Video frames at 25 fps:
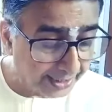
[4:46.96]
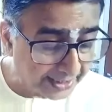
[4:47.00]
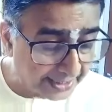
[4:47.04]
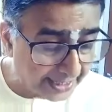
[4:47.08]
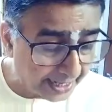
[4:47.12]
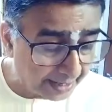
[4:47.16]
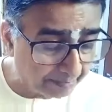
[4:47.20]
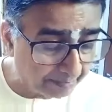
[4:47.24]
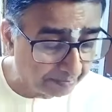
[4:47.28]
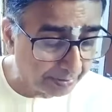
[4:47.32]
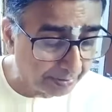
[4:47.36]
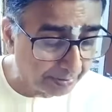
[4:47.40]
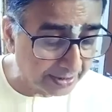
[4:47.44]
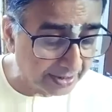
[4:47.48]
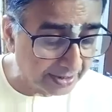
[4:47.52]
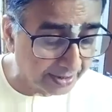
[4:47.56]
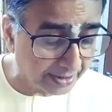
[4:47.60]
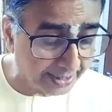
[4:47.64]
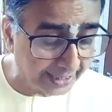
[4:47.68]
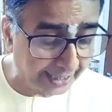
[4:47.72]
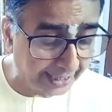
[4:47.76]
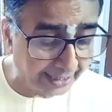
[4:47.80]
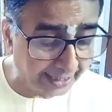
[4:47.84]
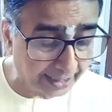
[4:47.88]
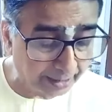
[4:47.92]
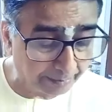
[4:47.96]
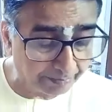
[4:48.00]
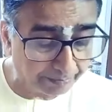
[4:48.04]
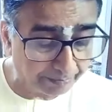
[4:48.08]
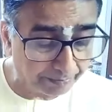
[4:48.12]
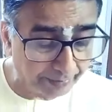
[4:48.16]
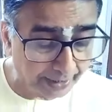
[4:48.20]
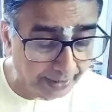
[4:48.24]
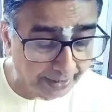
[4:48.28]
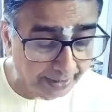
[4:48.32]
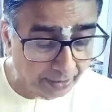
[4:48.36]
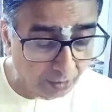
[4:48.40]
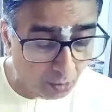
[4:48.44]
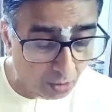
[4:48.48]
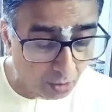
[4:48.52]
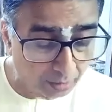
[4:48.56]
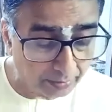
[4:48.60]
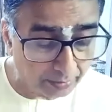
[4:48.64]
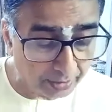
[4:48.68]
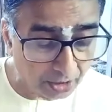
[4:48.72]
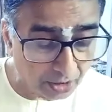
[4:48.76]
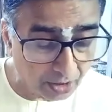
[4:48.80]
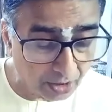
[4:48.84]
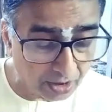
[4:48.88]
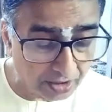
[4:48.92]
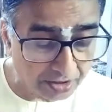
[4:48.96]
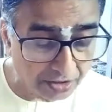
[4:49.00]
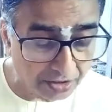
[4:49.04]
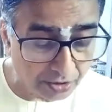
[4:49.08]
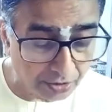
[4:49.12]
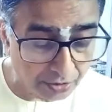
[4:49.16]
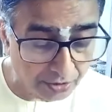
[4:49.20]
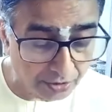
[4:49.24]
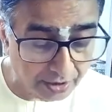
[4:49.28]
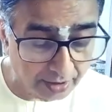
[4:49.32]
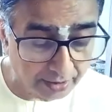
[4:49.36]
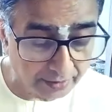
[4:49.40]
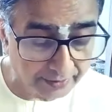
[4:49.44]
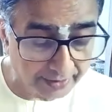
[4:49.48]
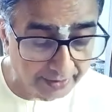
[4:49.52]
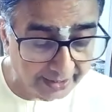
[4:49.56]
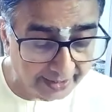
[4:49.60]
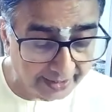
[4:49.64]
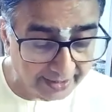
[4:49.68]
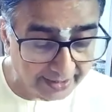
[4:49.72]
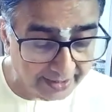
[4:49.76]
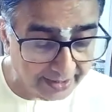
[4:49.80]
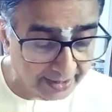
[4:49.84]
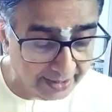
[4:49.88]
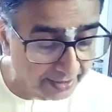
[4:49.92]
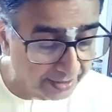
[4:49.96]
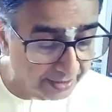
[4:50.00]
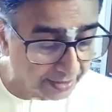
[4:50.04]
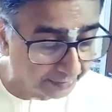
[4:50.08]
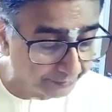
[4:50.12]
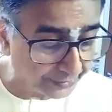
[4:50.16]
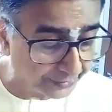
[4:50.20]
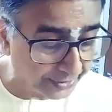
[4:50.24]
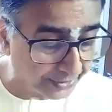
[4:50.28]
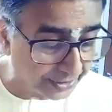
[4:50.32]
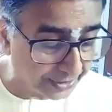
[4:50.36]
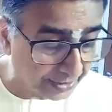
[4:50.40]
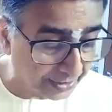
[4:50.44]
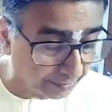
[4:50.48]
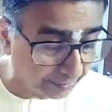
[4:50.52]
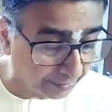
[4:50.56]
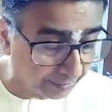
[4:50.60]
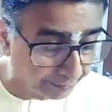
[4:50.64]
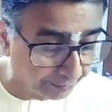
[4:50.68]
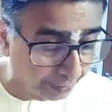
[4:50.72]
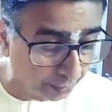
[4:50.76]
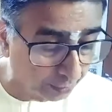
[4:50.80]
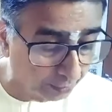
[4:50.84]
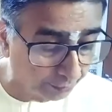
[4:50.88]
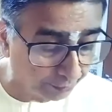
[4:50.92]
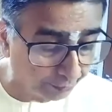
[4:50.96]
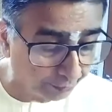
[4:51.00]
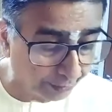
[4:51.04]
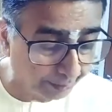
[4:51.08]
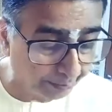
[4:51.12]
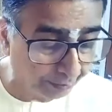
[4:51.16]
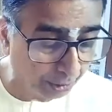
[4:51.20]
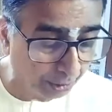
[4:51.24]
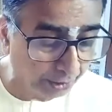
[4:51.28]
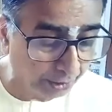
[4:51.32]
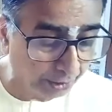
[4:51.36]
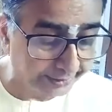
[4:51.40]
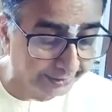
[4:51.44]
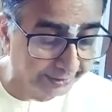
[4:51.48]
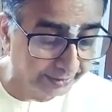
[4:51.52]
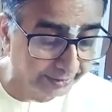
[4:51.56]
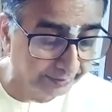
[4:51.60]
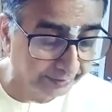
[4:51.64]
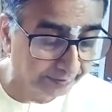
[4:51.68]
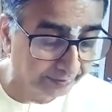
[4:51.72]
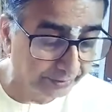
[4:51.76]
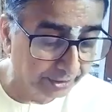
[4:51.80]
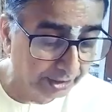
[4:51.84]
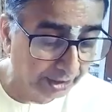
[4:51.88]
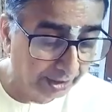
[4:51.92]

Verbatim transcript: the same person take up a common cause to serve the interest of his fellow employees.